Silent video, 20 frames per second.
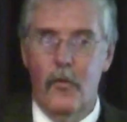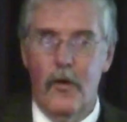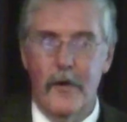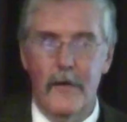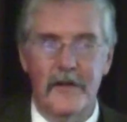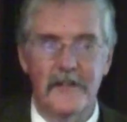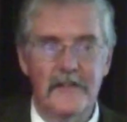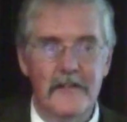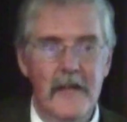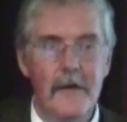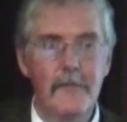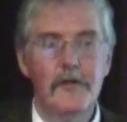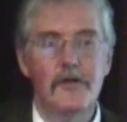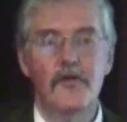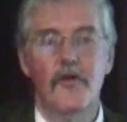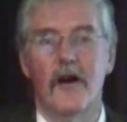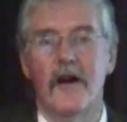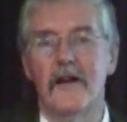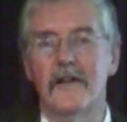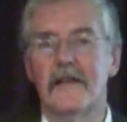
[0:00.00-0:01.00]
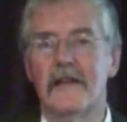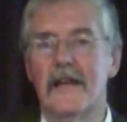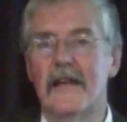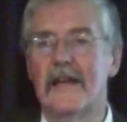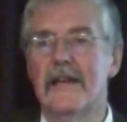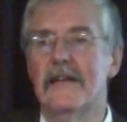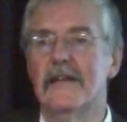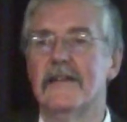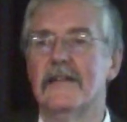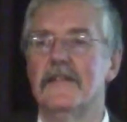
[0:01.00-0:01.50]
Whereas schematron
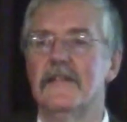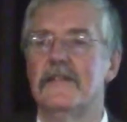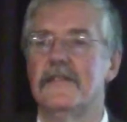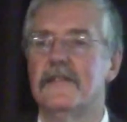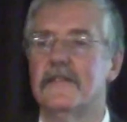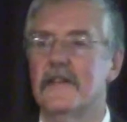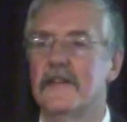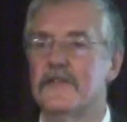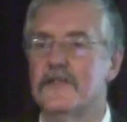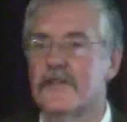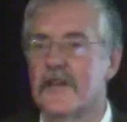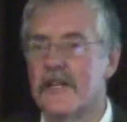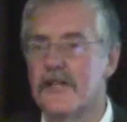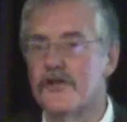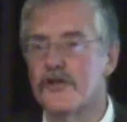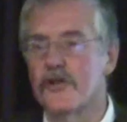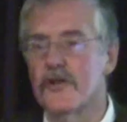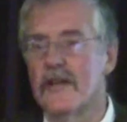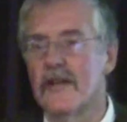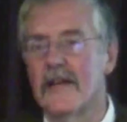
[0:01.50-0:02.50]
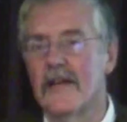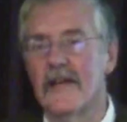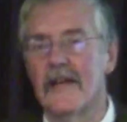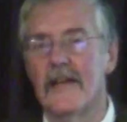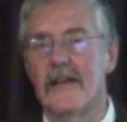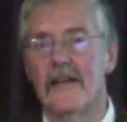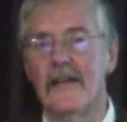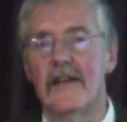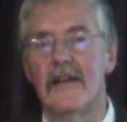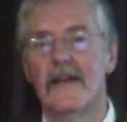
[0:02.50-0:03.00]
is
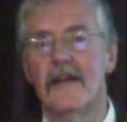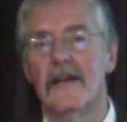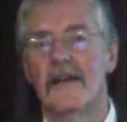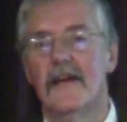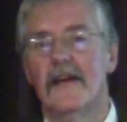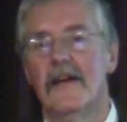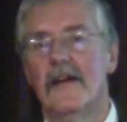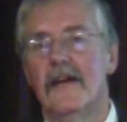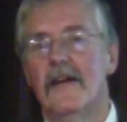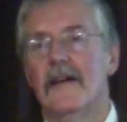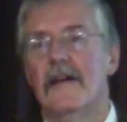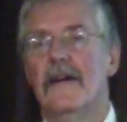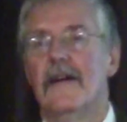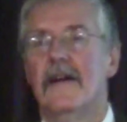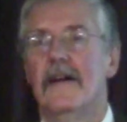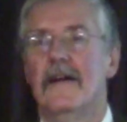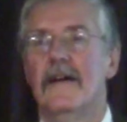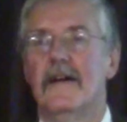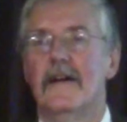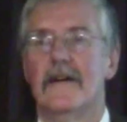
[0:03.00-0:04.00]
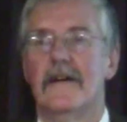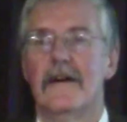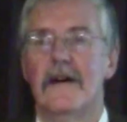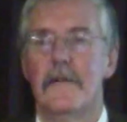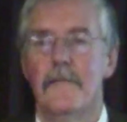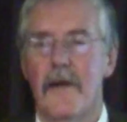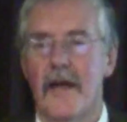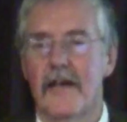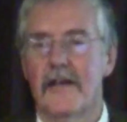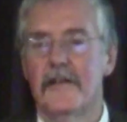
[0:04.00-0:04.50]
essentially
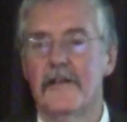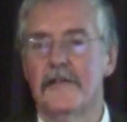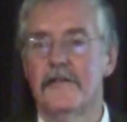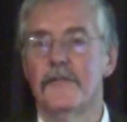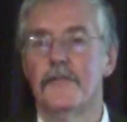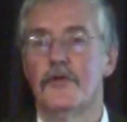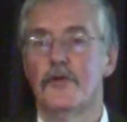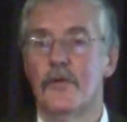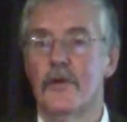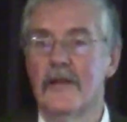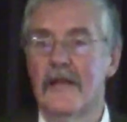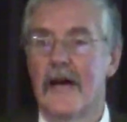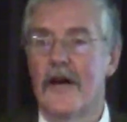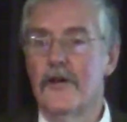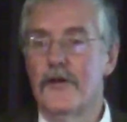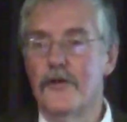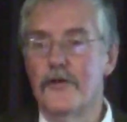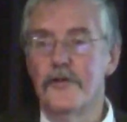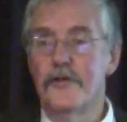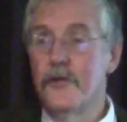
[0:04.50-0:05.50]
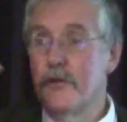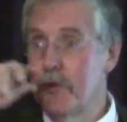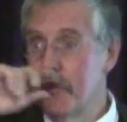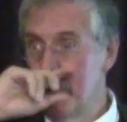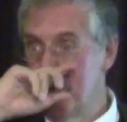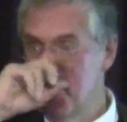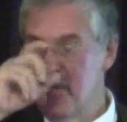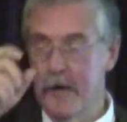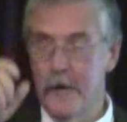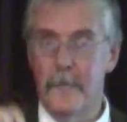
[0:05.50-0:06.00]
a mechanism to allow you
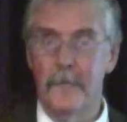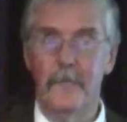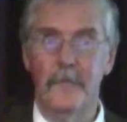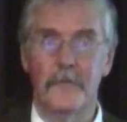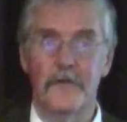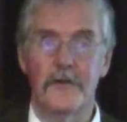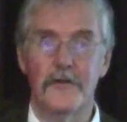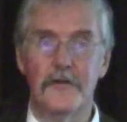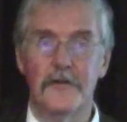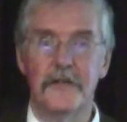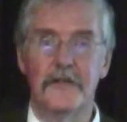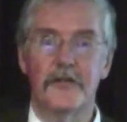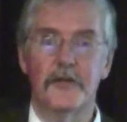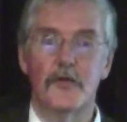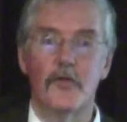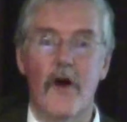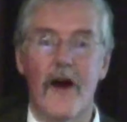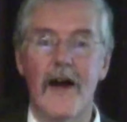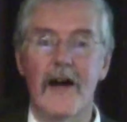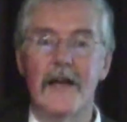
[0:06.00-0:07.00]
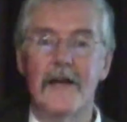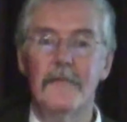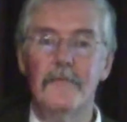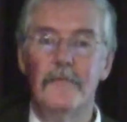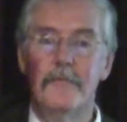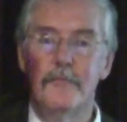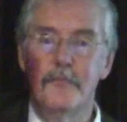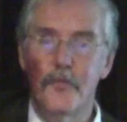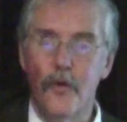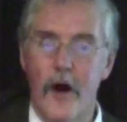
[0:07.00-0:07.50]
to describe
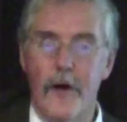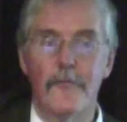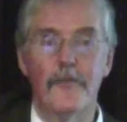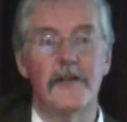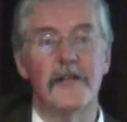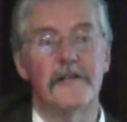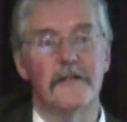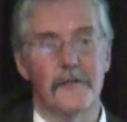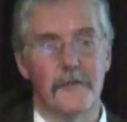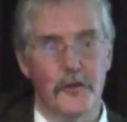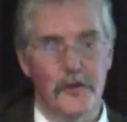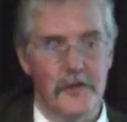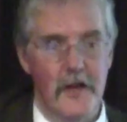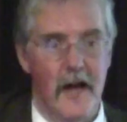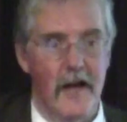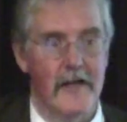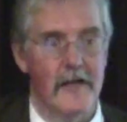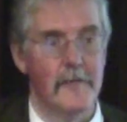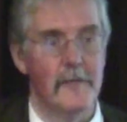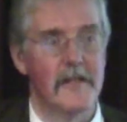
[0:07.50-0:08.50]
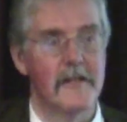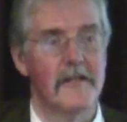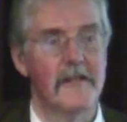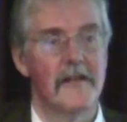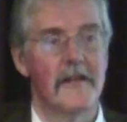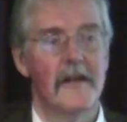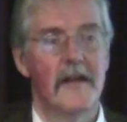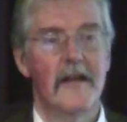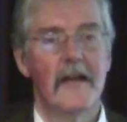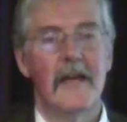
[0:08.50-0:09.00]
properties of your document
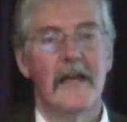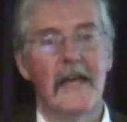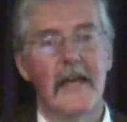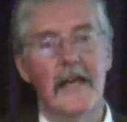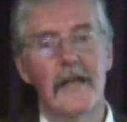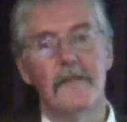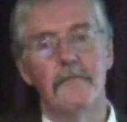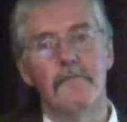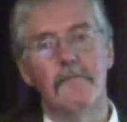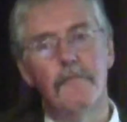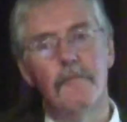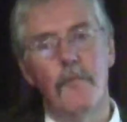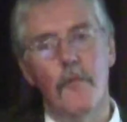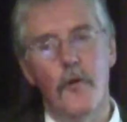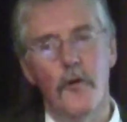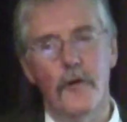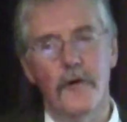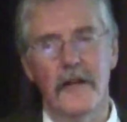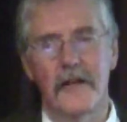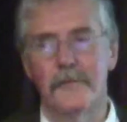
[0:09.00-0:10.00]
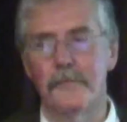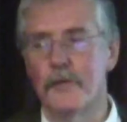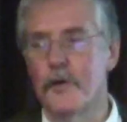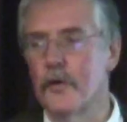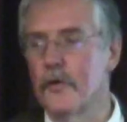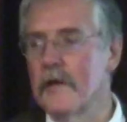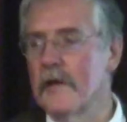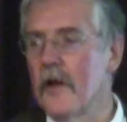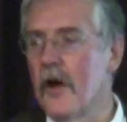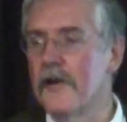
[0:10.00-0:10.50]
in more or less
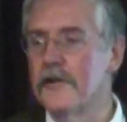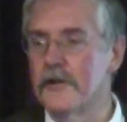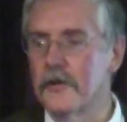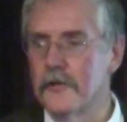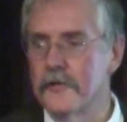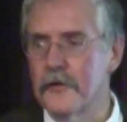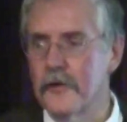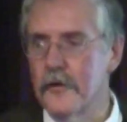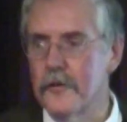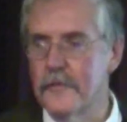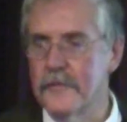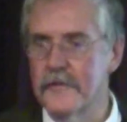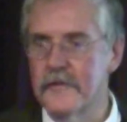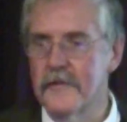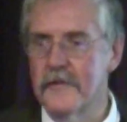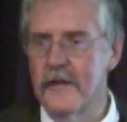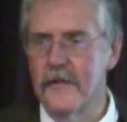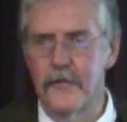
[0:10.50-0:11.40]
purely logical terms.